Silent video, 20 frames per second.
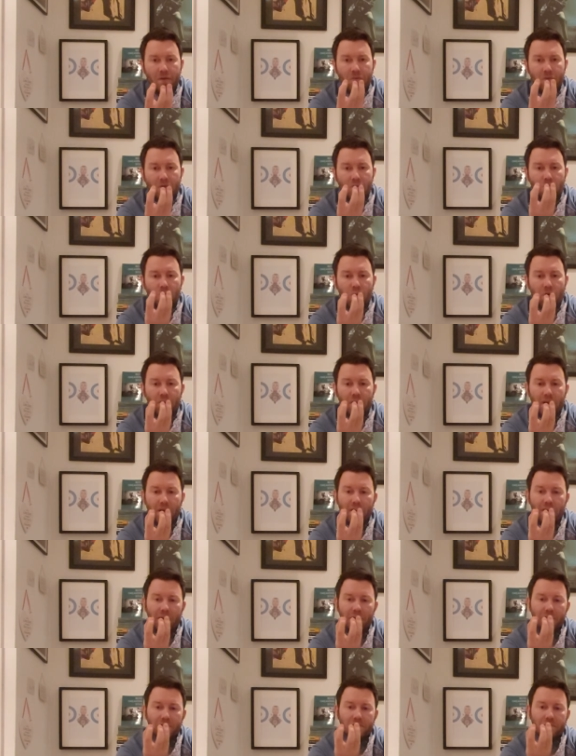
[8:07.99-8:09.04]
You want to
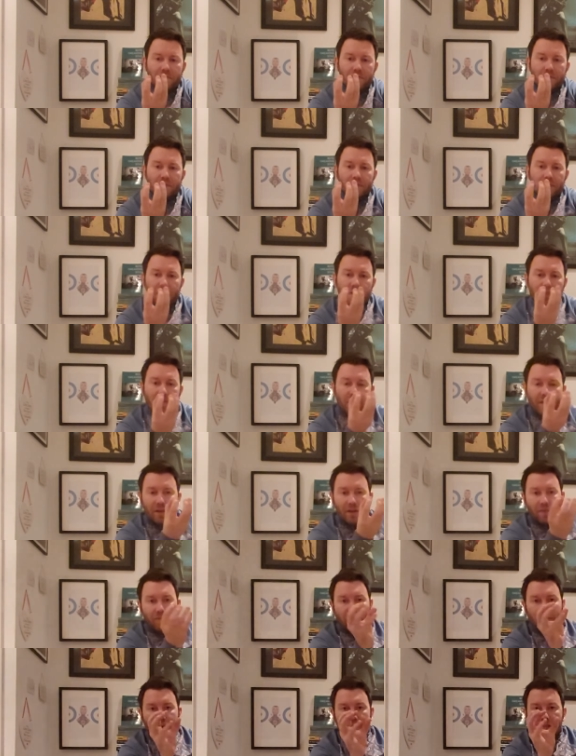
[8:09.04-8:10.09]
have your
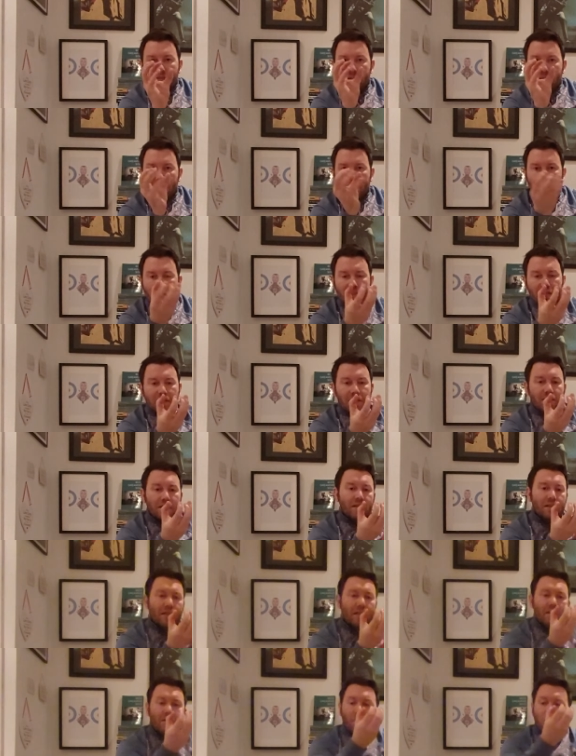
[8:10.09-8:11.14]
fingers like this.
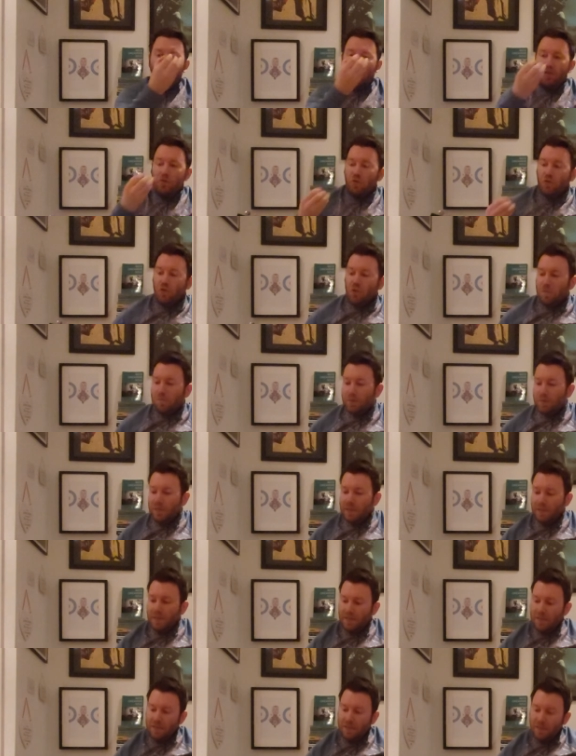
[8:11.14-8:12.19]
When you go to
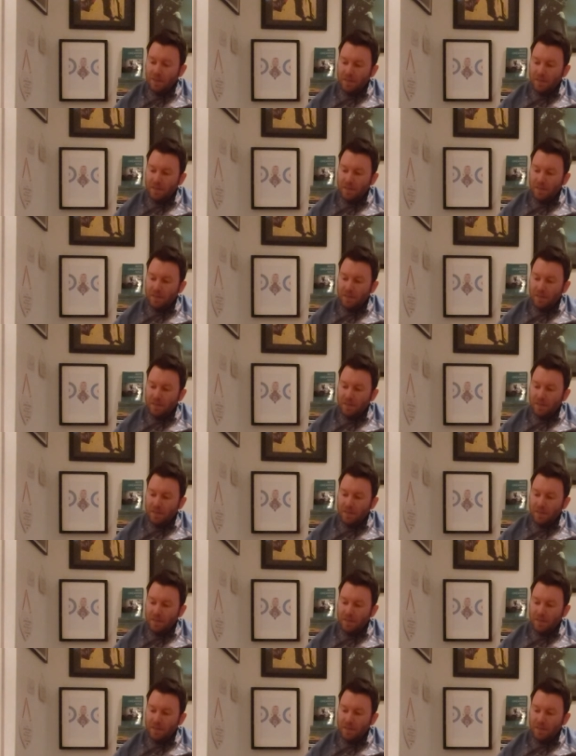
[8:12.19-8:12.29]
play,